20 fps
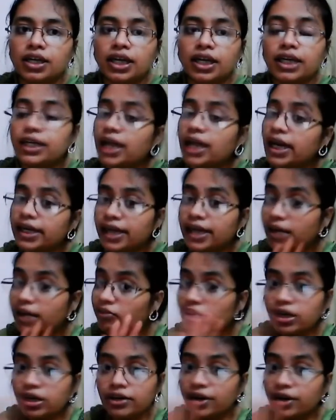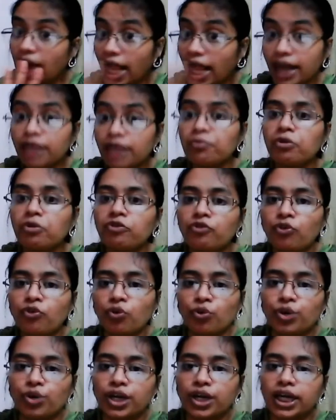It had never cried
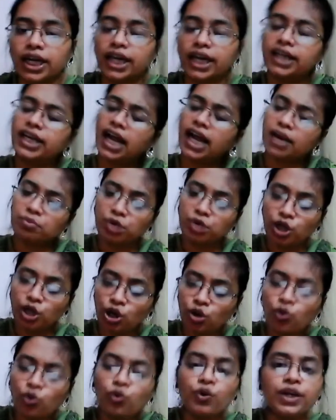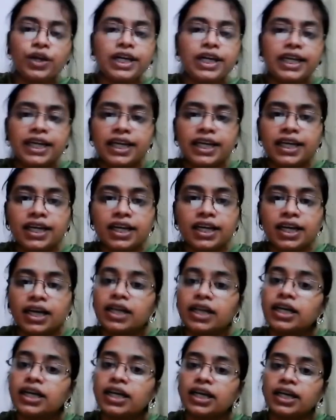before. It had been lonely.
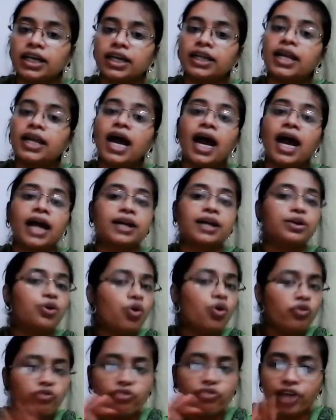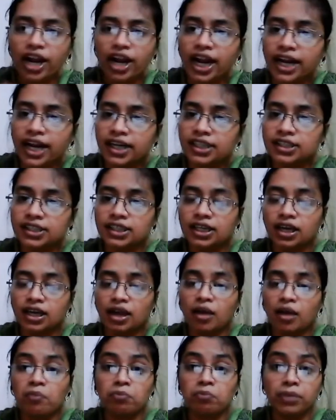It had no friends.
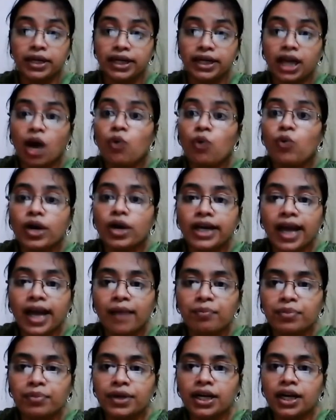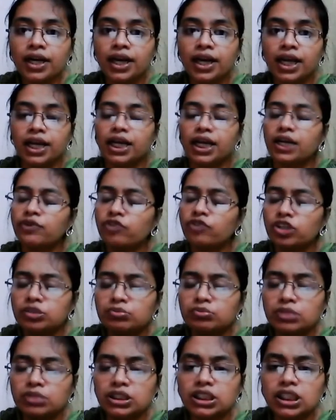But now what happened? It was
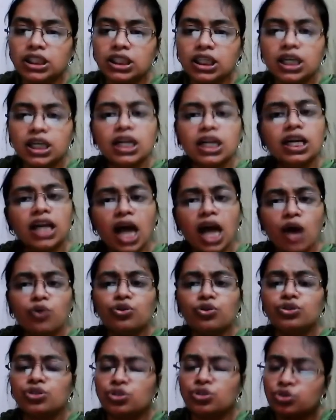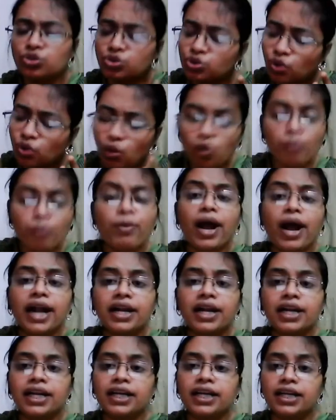missing the clouds so
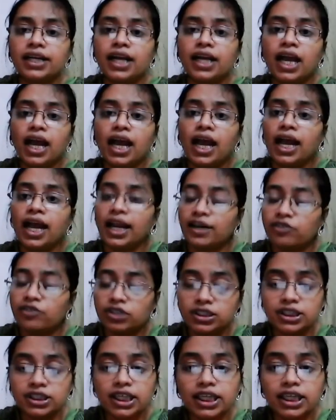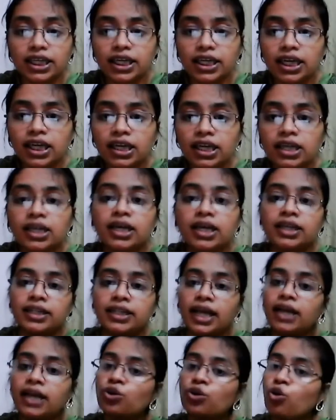badly. It was thinking
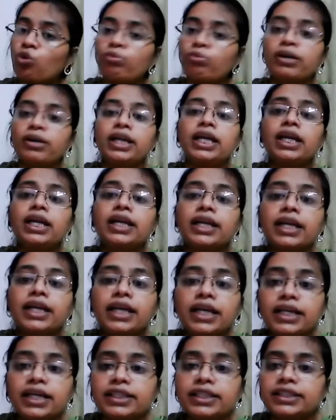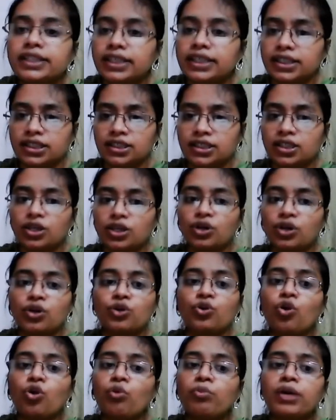that nobody needs it.
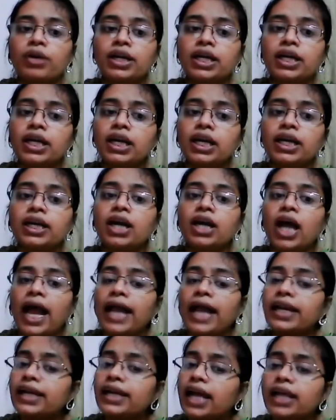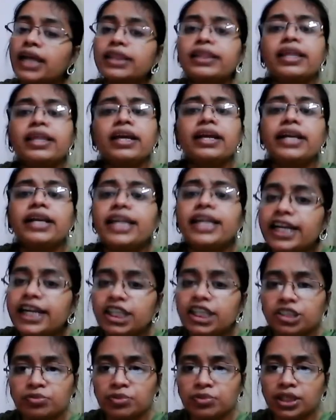Nobody and nothing
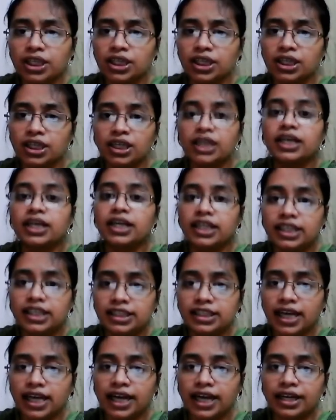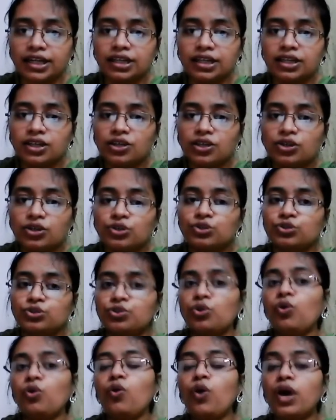needs me, it said.
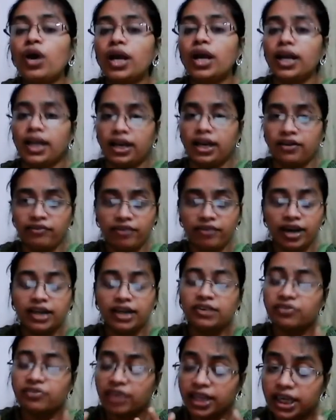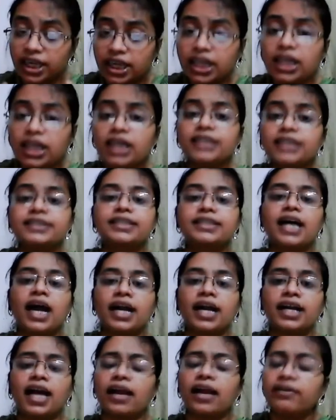So it felt very
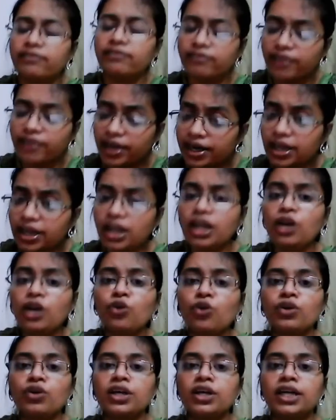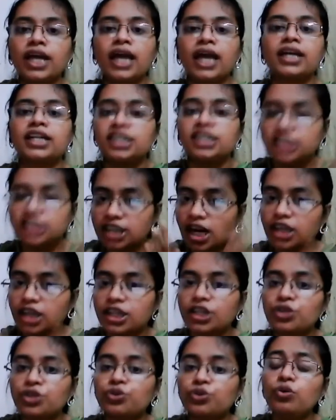sad and very lonely and it
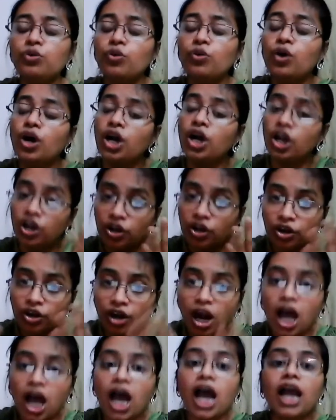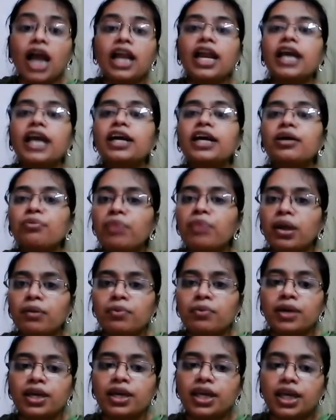started to cry like a
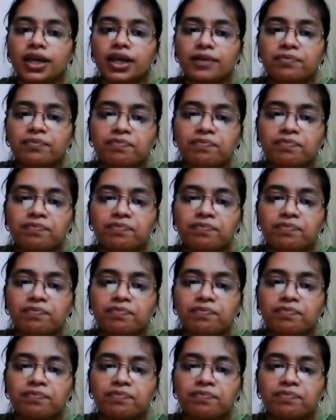baby.